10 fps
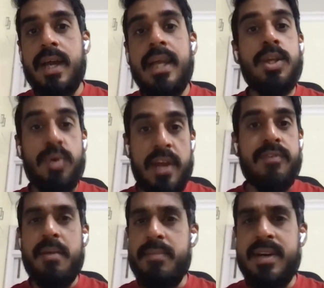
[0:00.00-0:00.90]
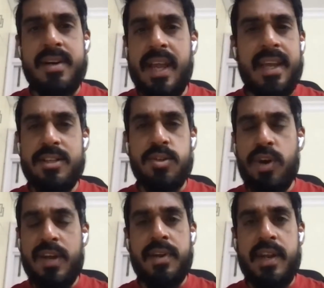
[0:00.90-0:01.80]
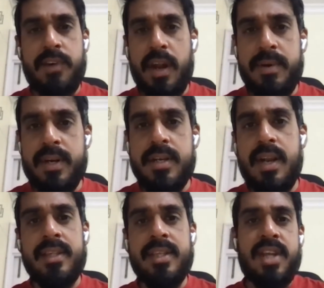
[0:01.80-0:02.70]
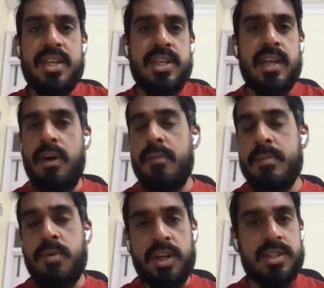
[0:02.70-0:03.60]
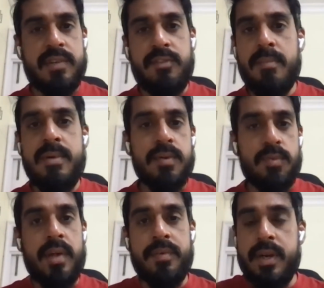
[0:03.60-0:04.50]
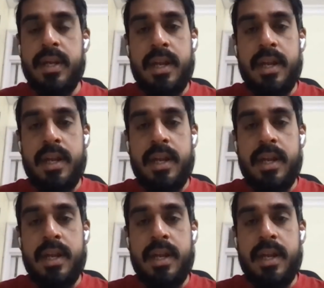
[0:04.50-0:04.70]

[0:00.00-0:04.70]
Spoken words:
in your environment, like so whatever environment, like the staging environment, production environment, whatever,